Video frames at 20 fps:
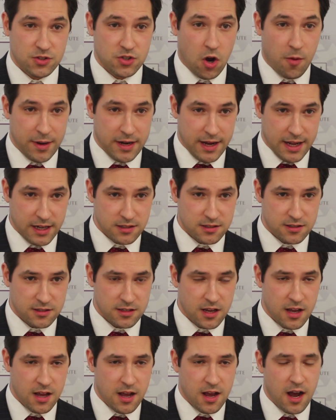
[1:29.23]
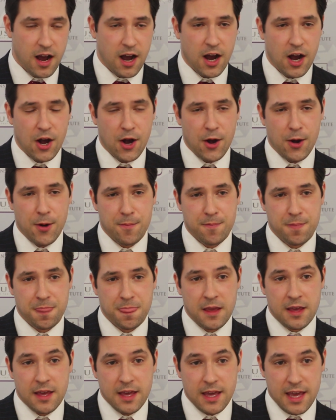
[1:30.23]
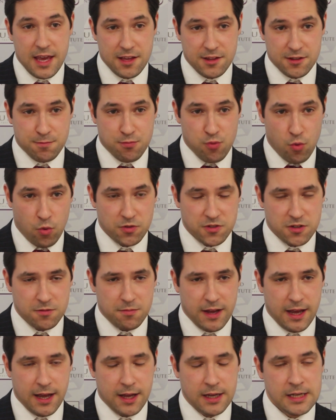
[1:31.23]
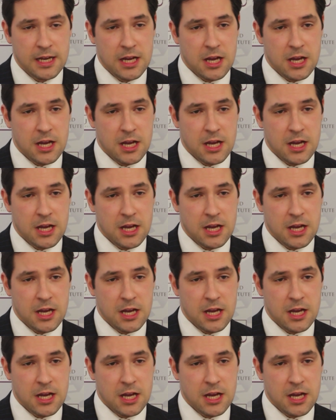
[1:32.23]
dominates is brought to bear.